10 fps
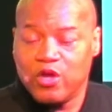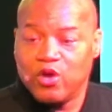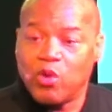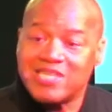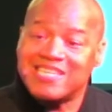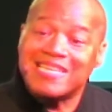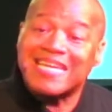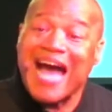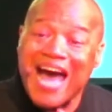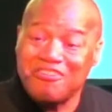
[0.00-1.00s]
what is in the
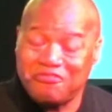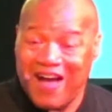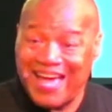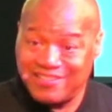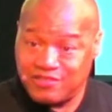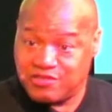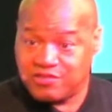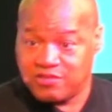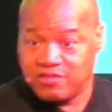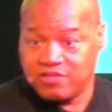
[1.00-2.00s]

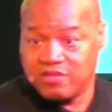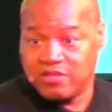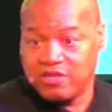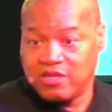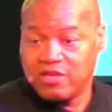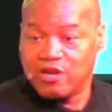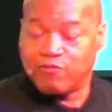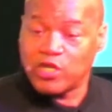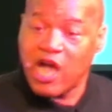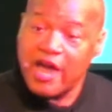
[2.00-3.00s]
confines of
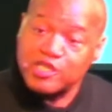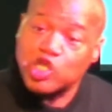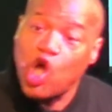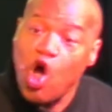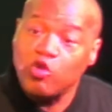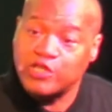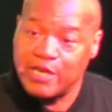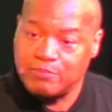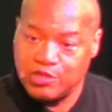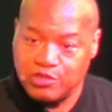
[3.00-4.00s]
what God has called
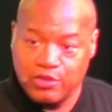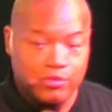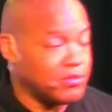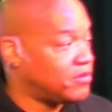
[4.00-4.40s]
him to do